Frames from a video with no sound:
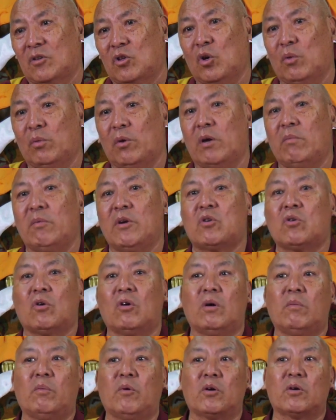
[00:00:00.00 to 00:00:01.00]
So when we
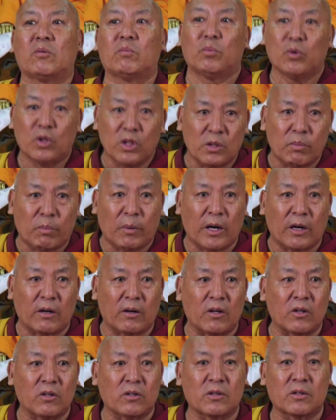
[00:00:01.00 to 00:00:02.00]
talk about Buddhist
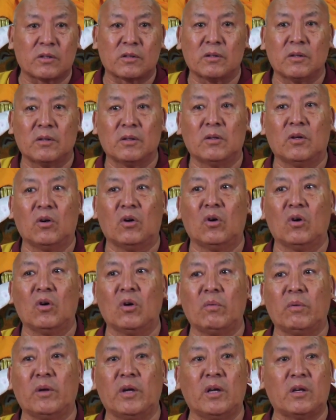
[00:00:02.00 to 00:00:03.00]
practice,
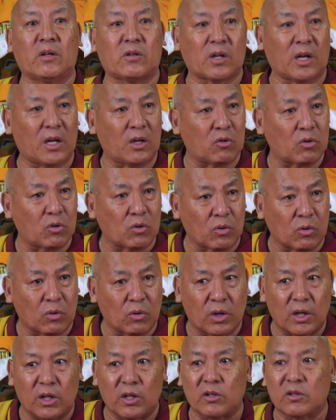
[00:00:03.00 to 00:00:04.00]
all we try to
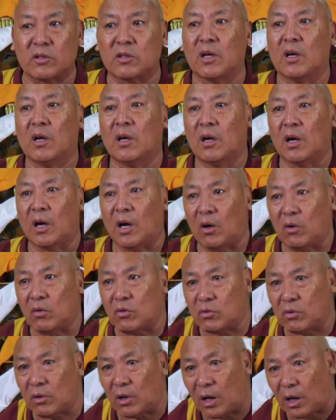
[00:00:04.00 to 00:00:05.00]
do is how
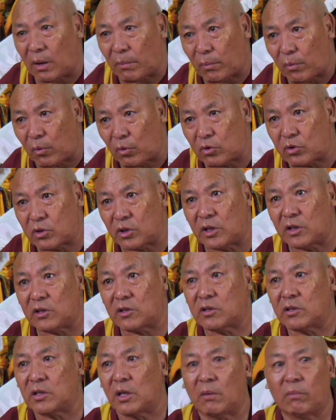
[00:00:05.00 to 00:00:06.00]
to uproot
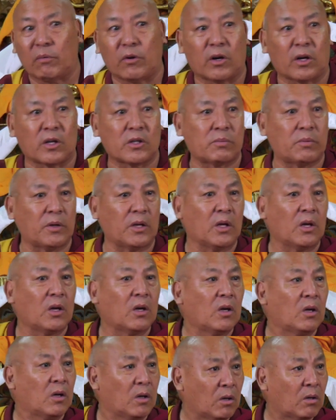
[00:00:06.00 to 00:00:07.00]
this self-grasping,
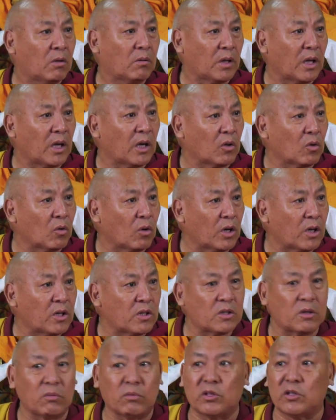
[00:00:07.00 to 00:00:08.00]
the
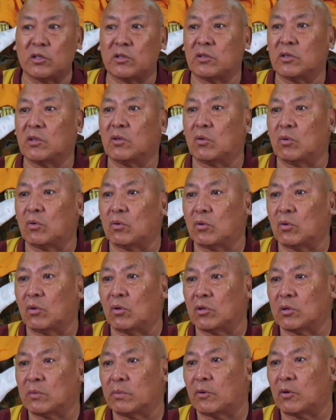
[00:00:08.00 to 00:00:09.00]
ignorance, which is the root
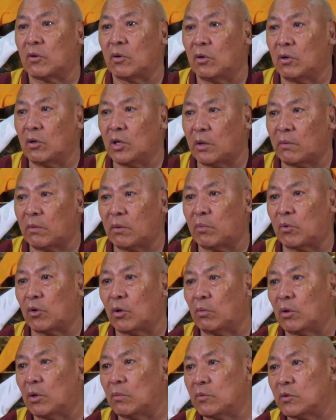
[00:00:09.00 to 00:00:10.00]
cause for all our
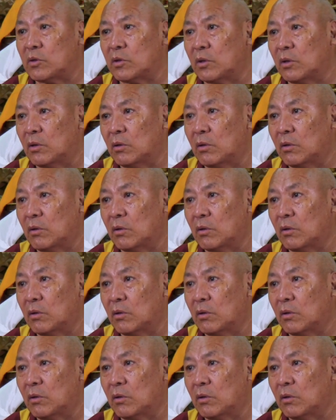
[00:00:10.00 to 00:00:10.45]
problems.